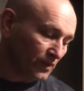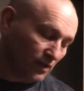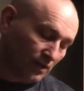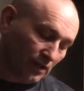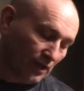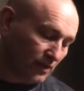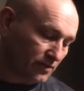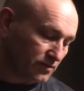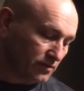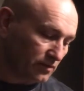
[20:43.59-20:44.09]

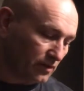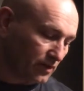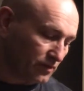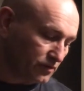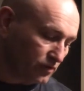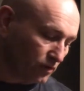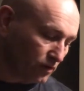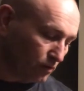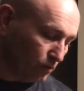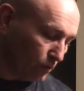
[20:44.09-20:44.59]
That's
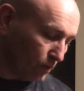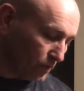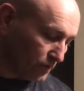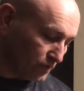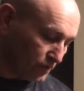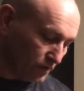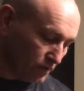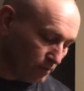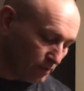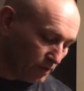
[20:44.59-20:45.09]
going to work
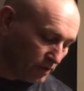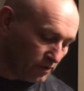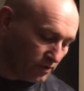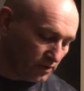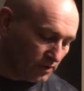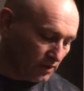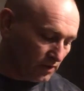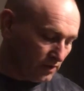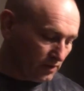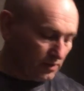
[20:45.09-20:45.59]
too. But
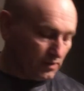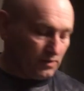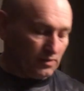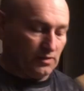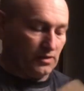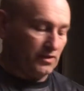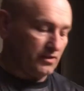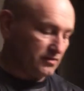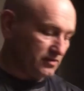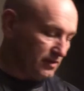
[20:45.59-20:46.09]

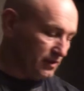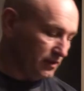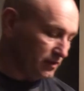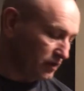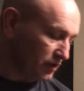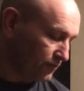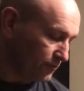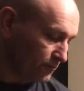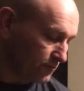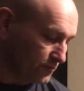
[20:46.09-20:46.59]
you can see the
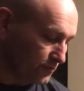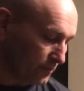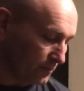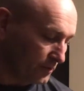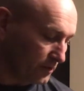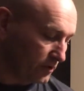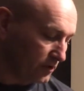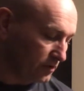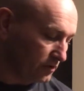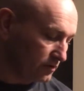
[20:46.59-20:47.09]
difference
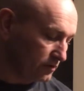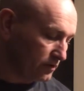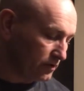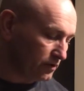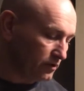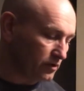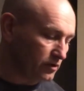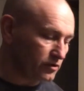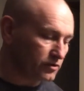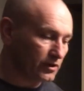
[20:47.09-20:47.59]
from the
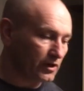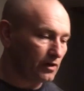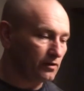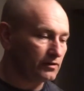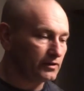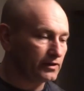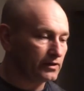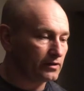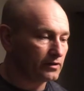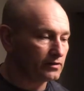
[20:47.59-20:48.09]
other trowel
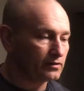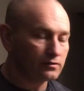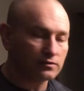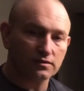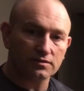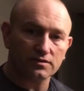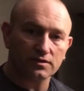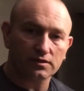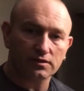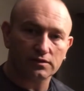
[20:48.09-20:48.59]
here. You
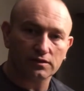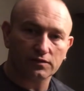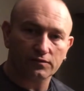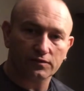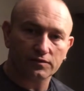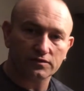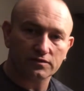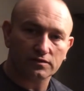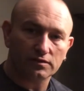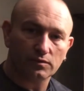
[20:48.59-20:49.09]
see the
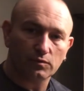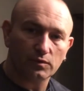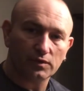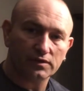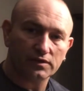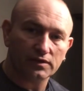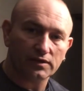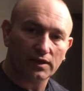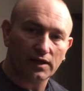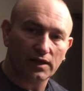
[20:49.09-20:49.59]
difference in the width
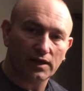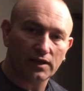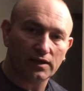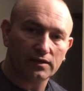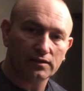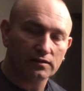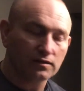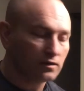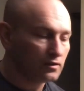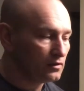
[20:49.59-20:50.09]
and the head.
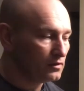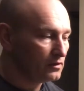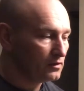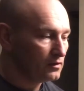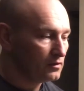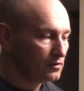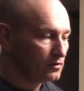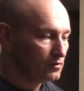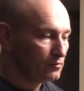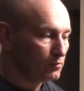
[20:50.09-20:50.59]

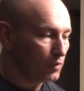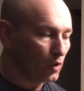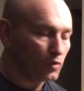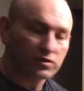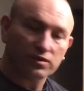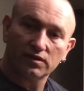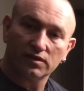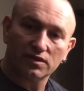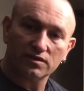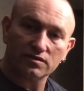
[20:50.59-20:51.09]
Both
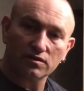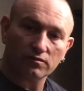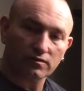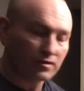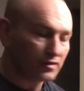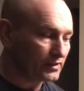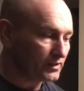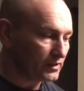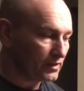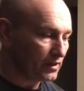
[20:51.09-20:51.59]
of these are
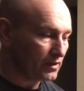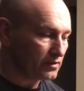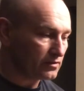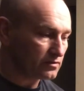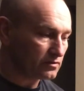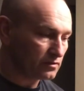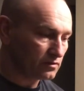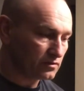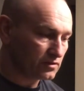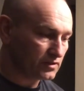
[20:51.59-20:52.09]
really
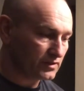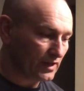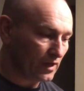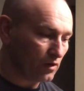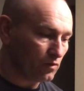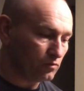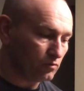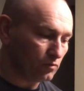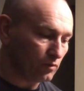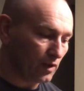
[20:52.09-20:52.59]
nice,
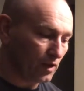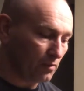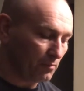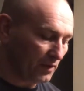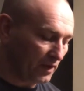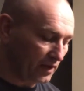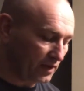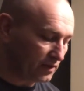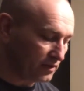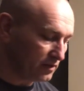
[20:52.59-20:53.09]
stout, well
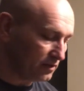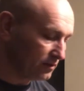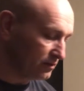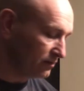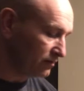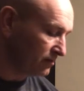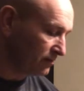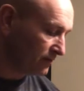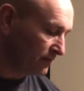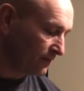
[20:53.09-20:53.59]
made,
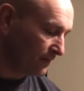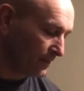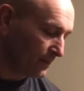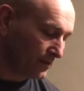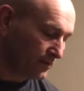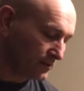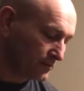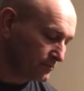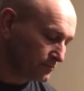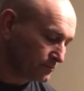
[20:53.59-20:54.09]

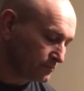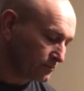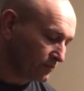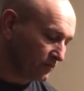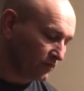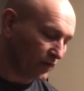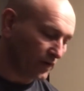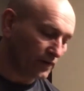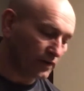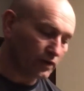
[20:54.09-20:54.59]

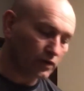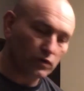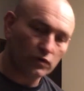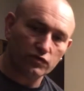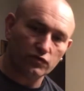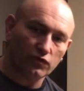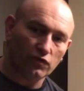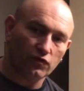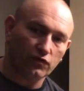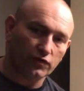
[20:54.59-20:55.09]
very
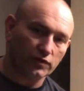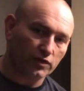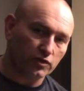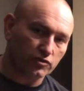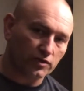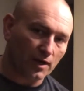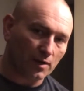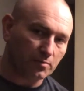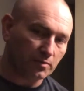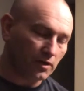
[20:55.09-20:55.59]
useful for the
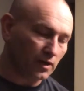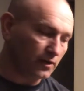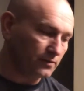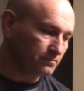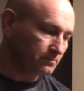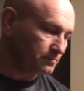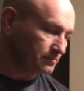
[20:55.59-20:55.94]
trap line.